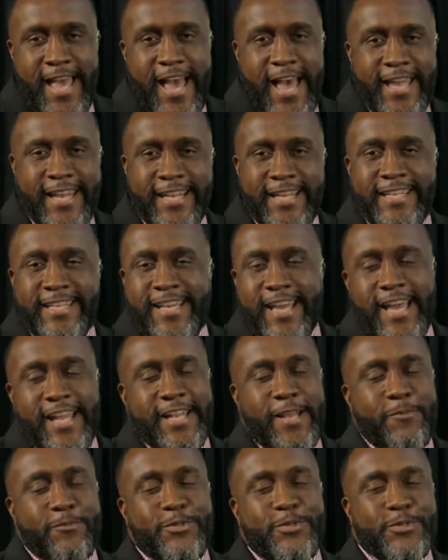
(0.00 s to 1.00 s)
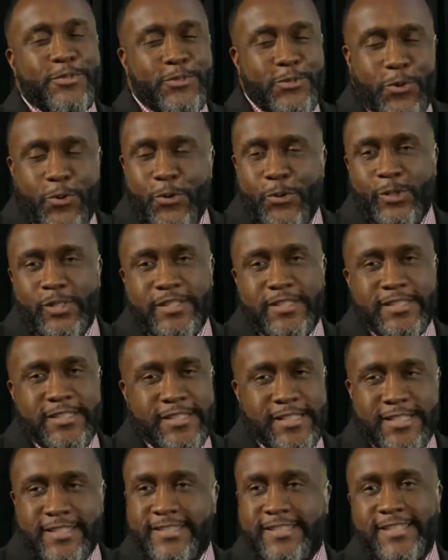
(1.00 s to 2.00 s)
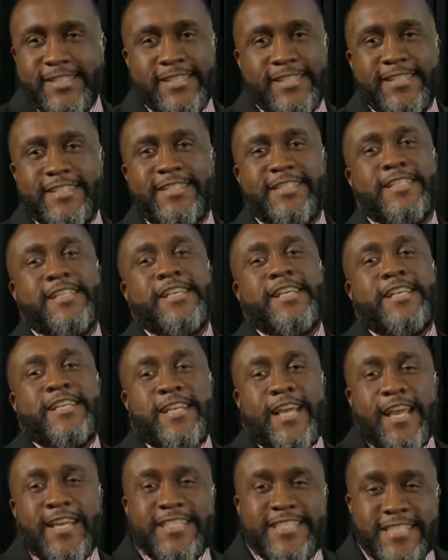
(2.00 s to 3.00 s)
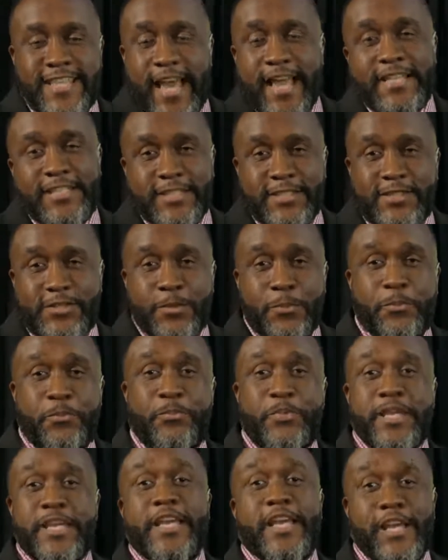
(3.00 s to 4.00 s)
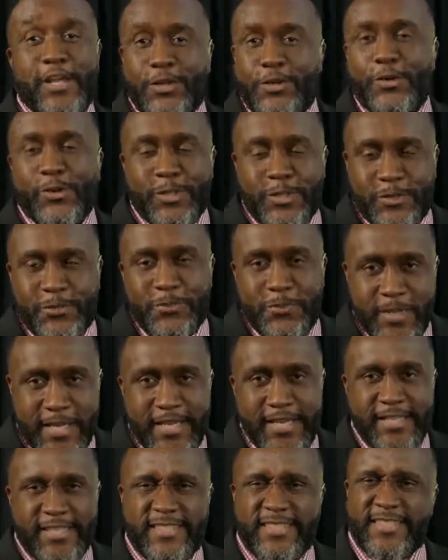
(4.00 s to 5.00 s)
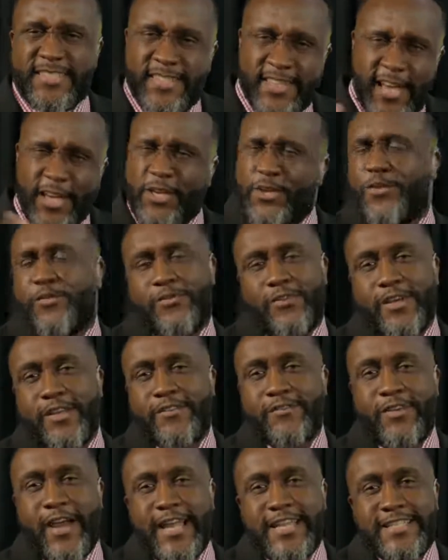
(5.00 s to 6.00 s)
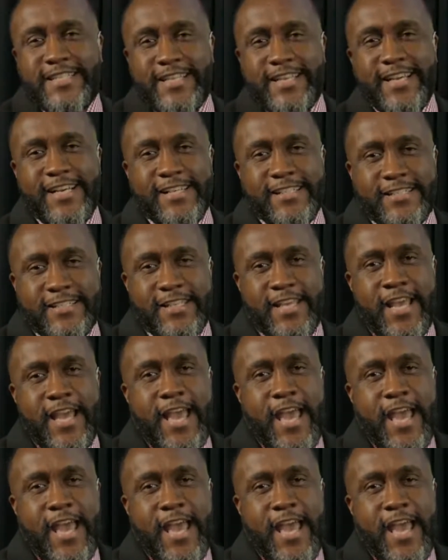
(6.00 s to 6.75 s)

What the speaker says: And again, I'm so elated, excited to be in your space. Thank you for inviting us.